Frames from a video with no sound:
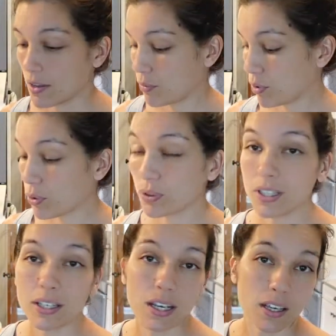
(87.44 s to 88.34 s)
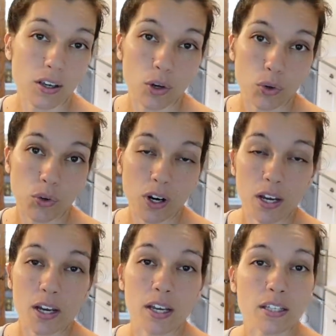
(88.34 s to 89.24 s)
We're only getting
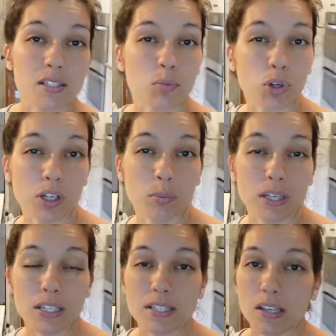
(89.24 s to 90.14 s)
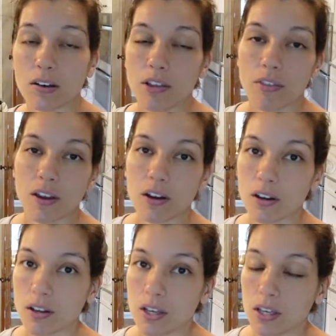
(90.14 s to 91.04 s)
okra and some green beans here and
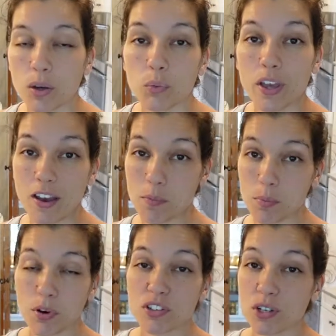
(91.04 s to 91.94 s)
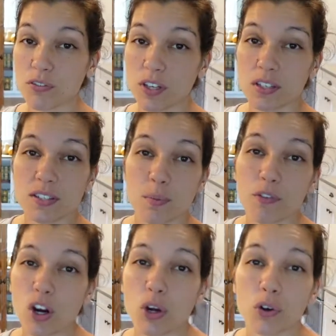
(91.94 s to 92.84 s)
there. We have been preserving some of
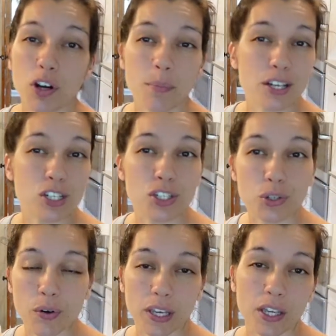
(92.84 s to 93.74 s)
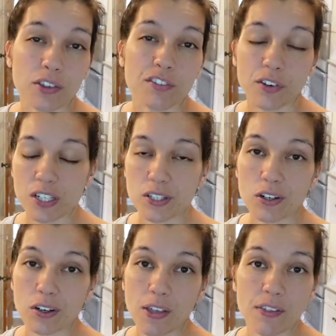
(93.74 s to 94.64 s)
our okra by just throwing it in the
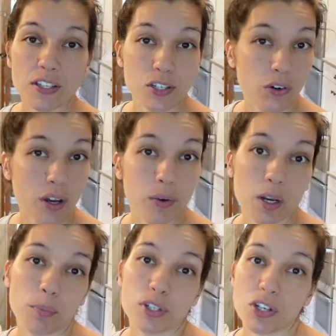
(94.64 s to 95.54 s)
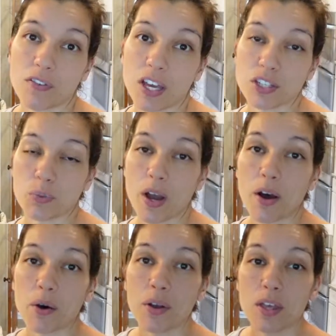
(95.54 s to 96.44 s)
freezer, and that's a great way to preserve it as well.